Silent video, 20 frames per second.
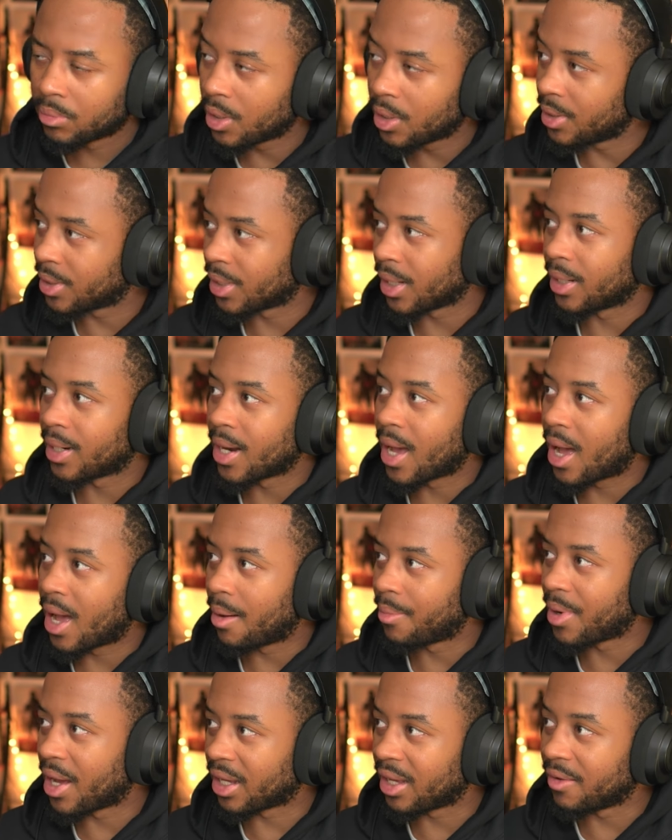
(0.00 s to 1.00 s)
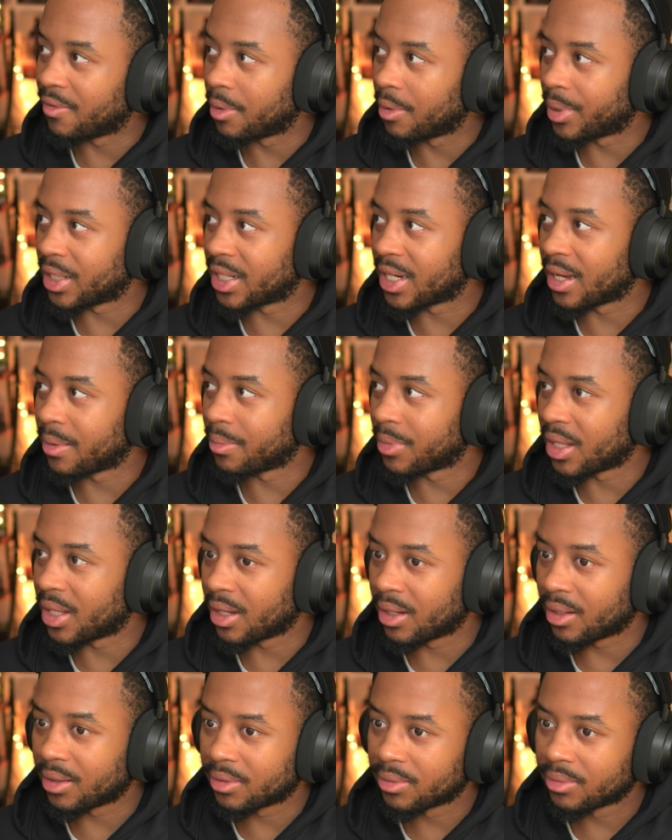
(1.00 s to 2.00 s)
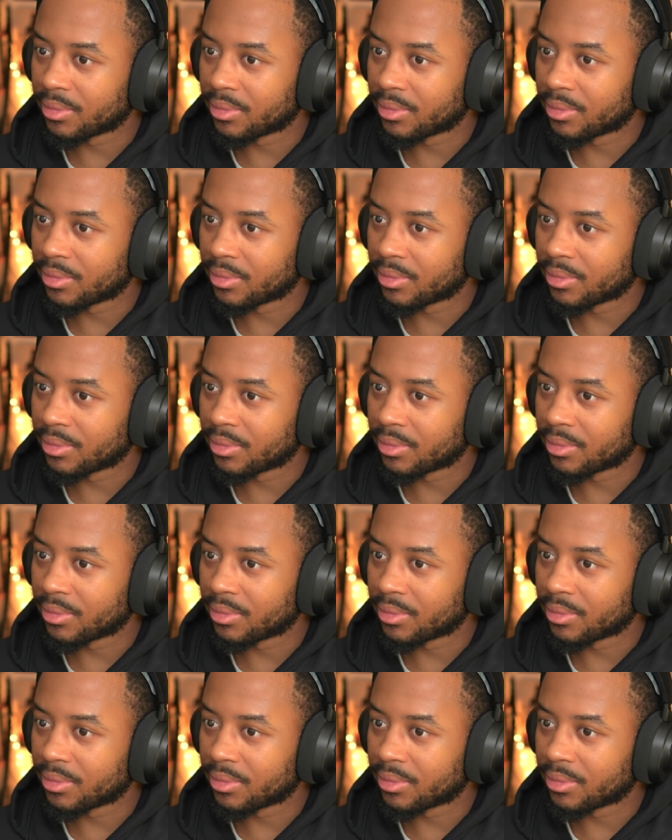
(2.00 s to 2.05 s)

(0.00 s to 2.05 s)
He's like, nah, I'm not giving up a damn thing.